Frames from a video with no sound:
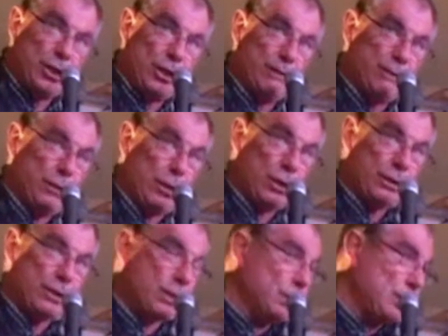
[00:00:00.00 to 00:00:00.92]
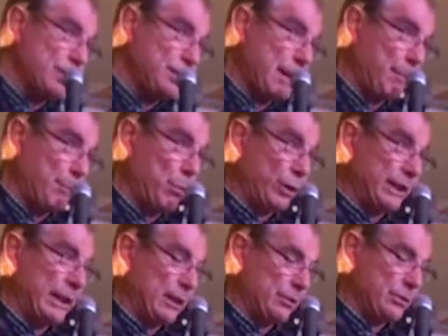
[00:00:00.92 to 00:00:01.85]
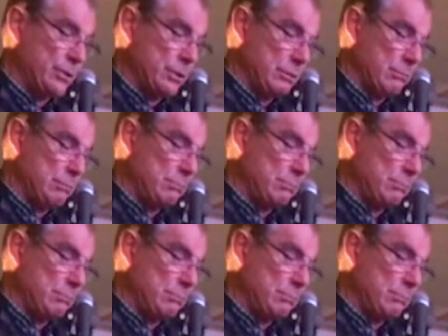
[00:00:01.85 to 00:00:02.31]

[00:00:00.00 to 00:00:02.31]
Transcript: shift costs to somebody else.